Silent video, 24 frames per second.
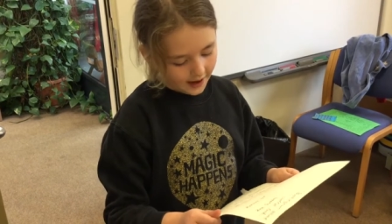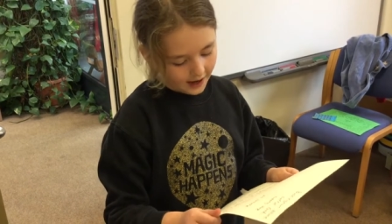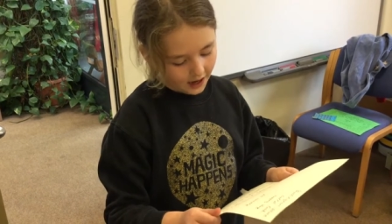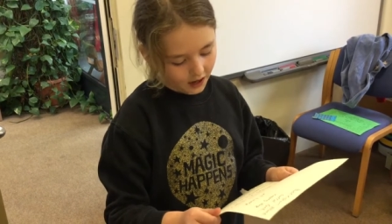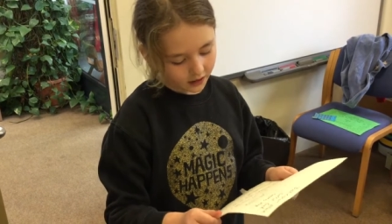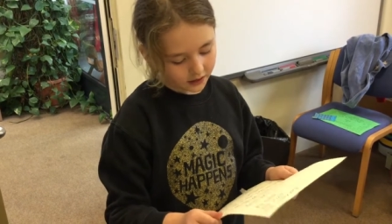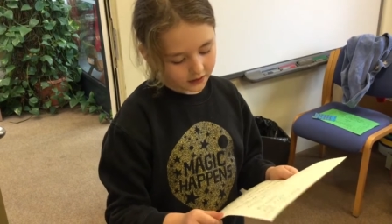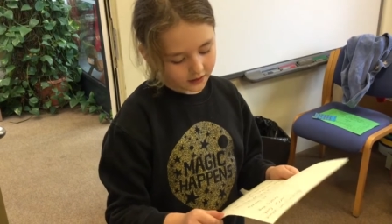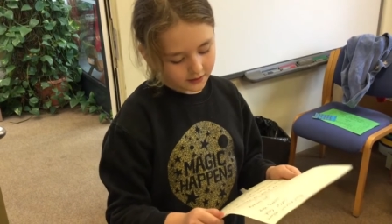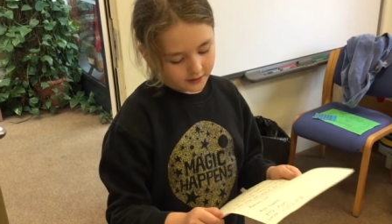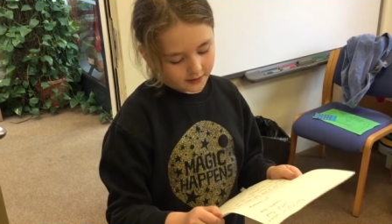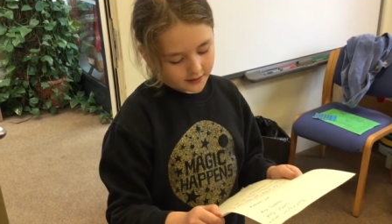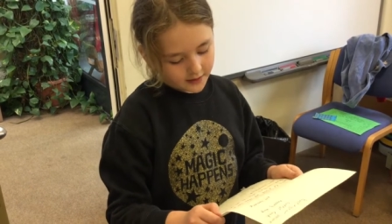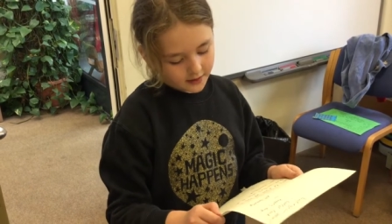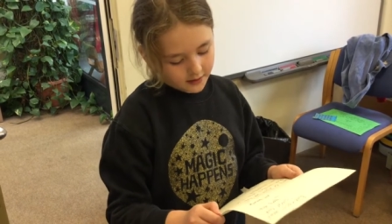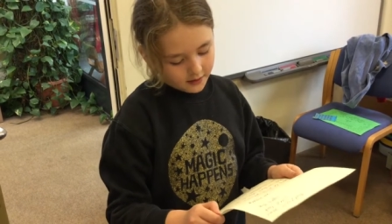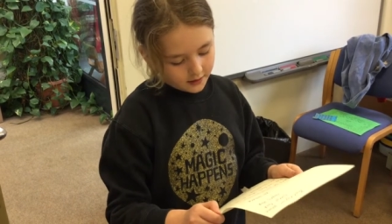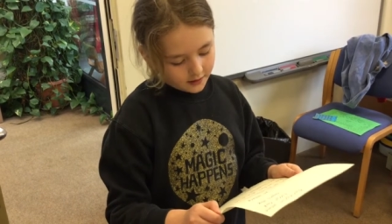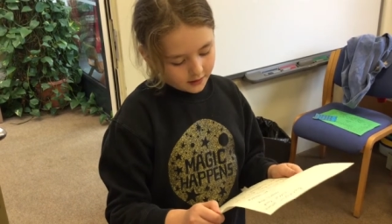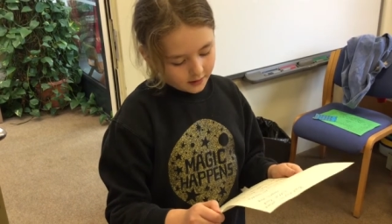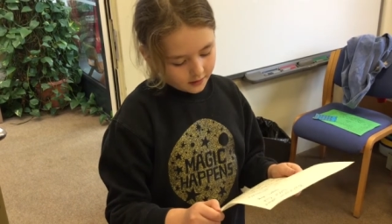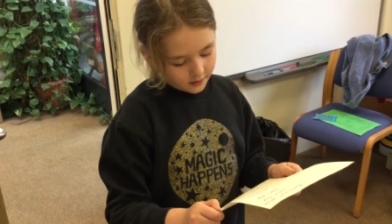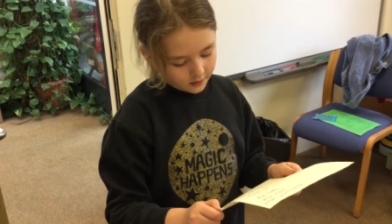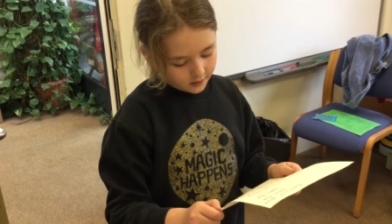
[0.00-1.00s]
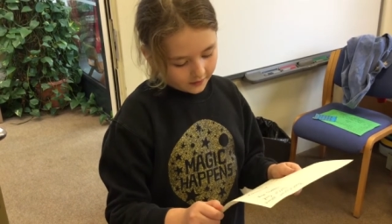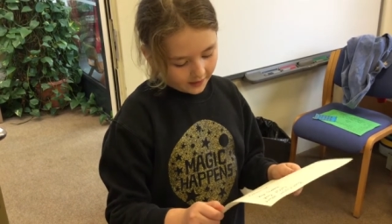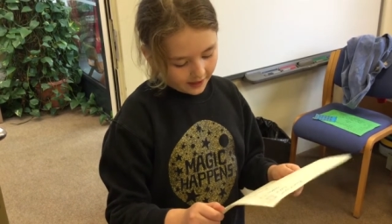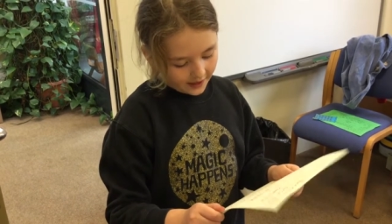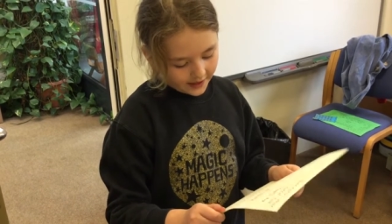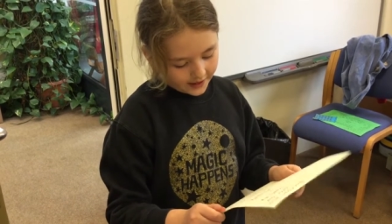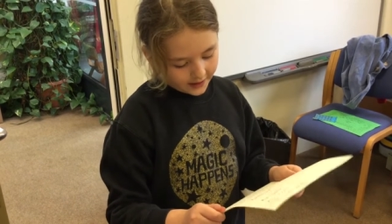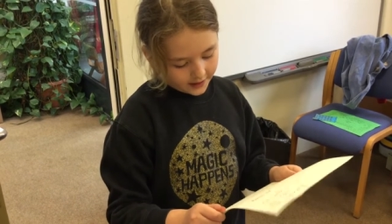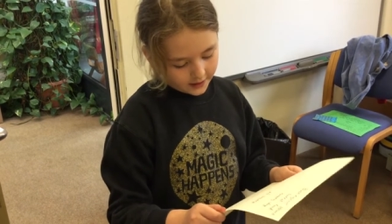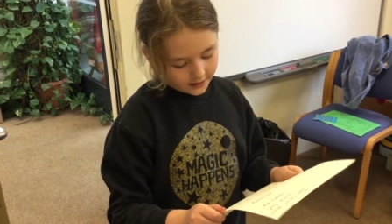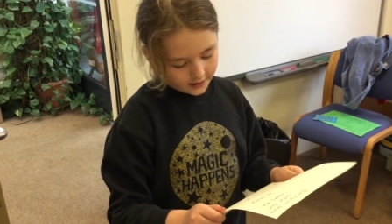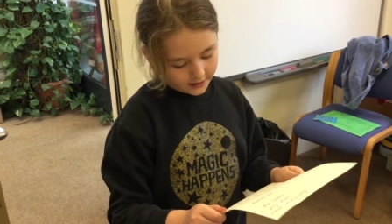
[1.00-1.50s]
and
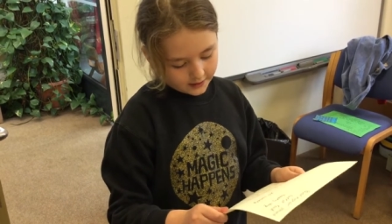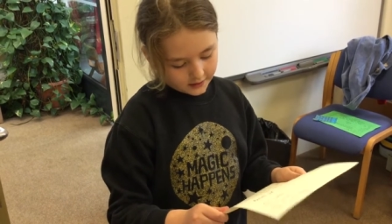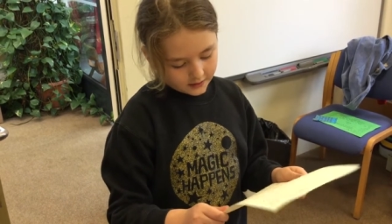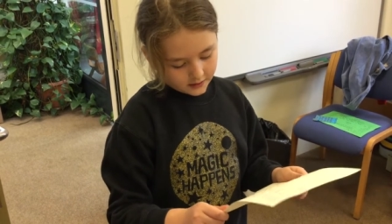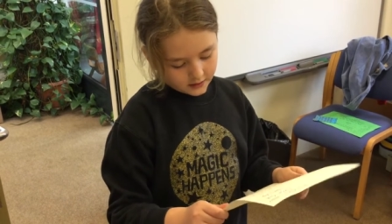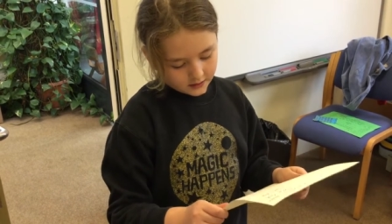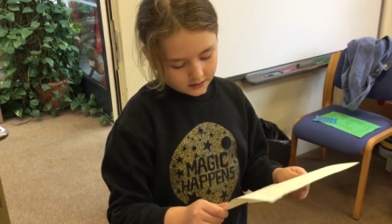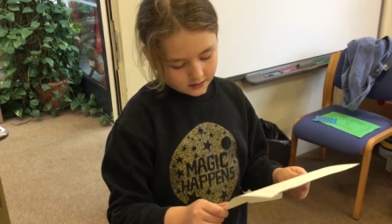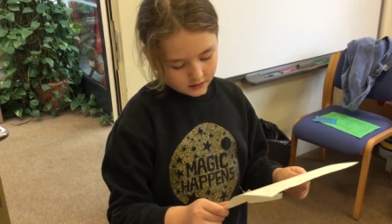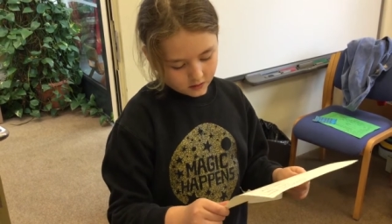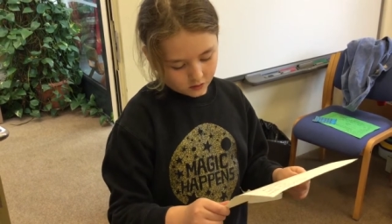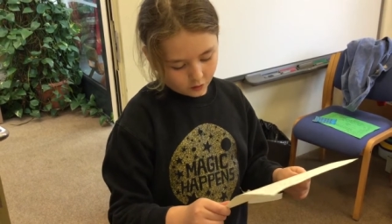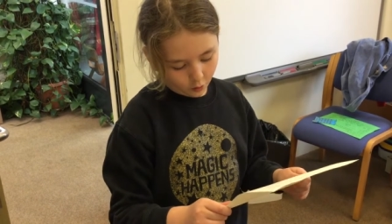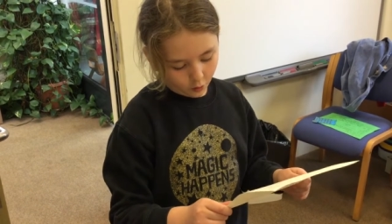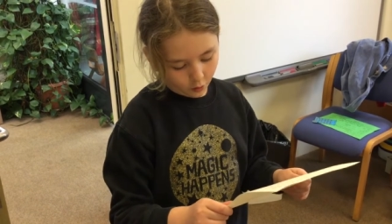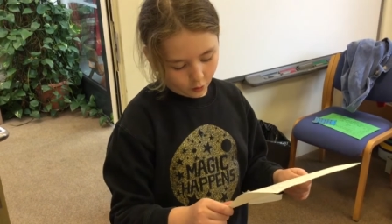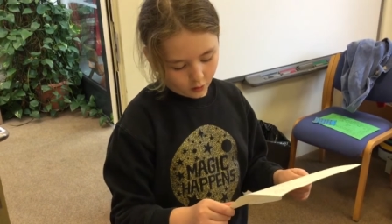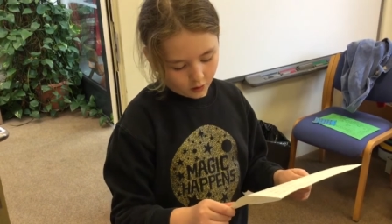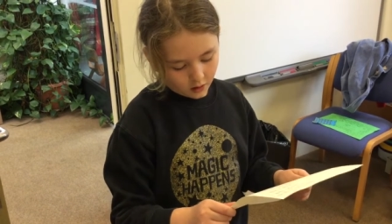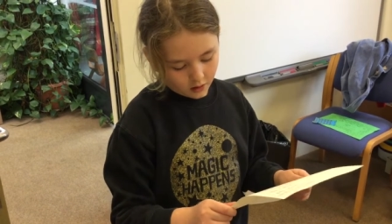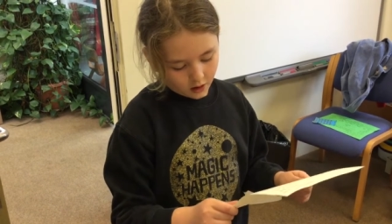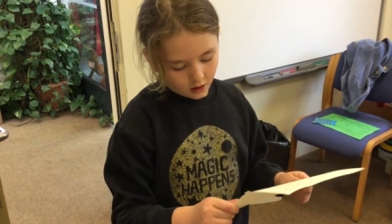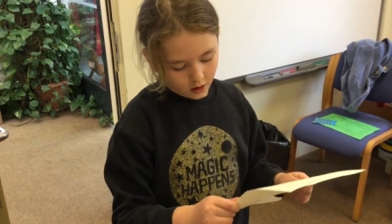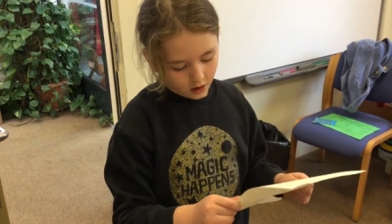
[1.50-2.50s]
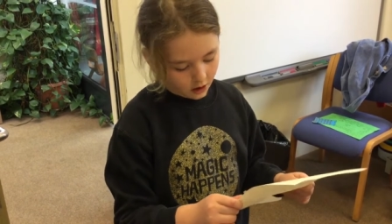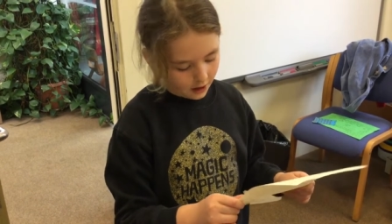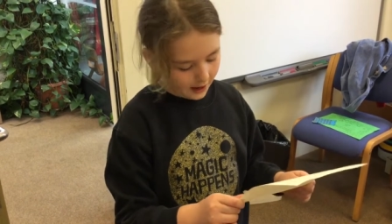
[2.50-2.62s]
they saw